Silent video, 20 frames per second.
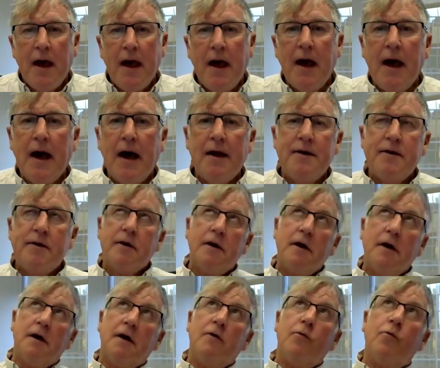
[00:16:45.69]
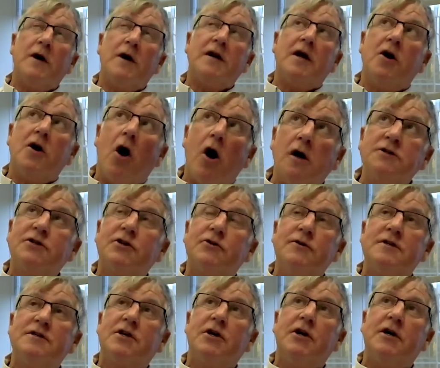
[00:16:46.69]
And what also
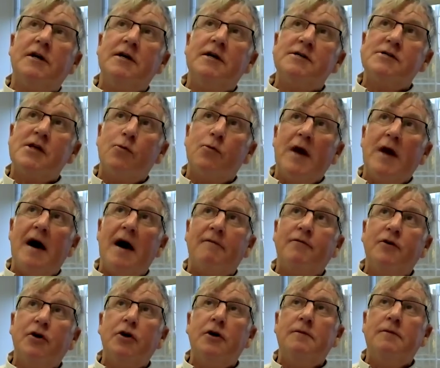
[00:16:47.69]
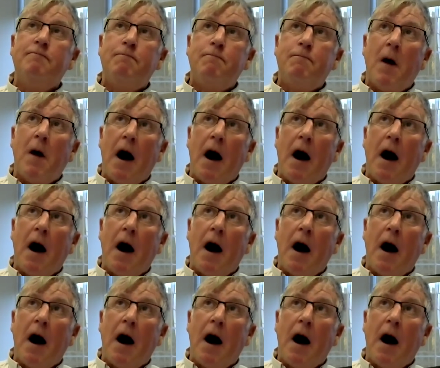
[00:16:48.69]
is good is that we have good